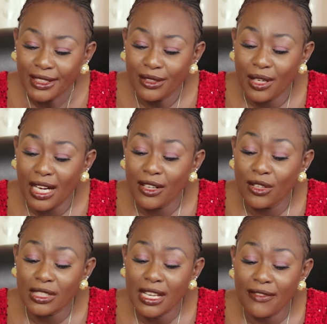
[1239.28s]
You
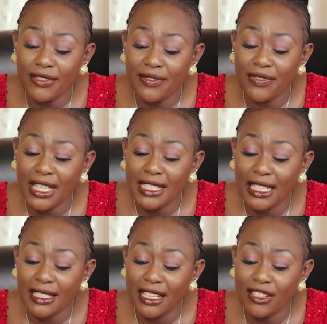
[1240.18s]
cannot have divine
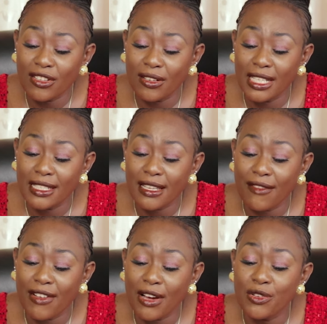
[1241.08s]
attention and
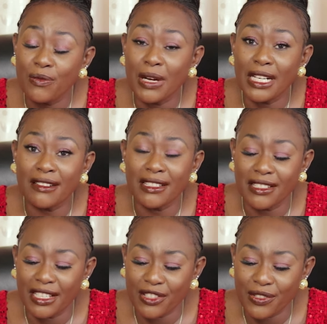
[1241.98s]
suffer human
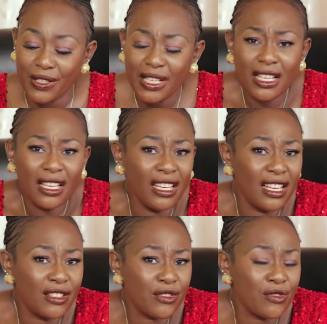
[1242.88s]
rejection. It
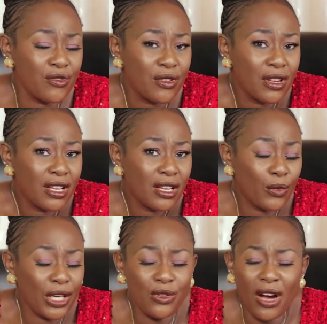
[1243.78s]
is true.
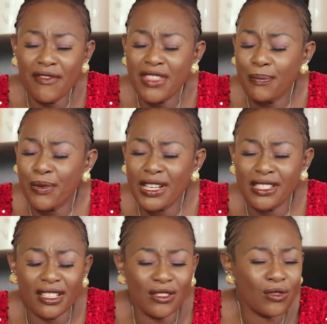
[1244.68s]
When you have the
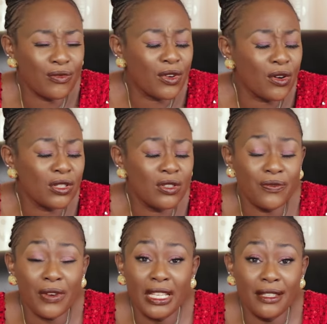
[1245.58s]
presence of God, you
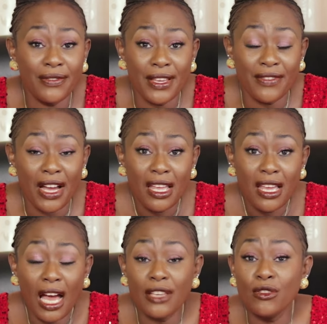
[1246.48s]
find favor.
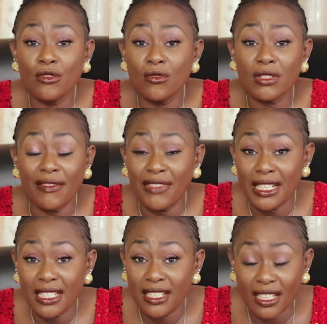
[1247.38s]
I used to suffer
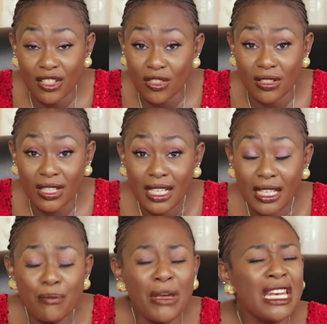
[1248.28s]
rejection
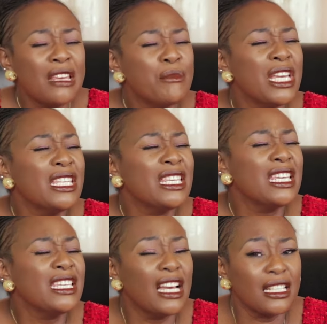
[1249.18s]
many,
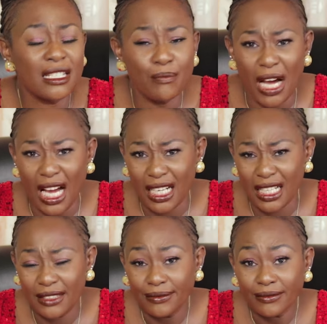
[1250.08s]
many years back.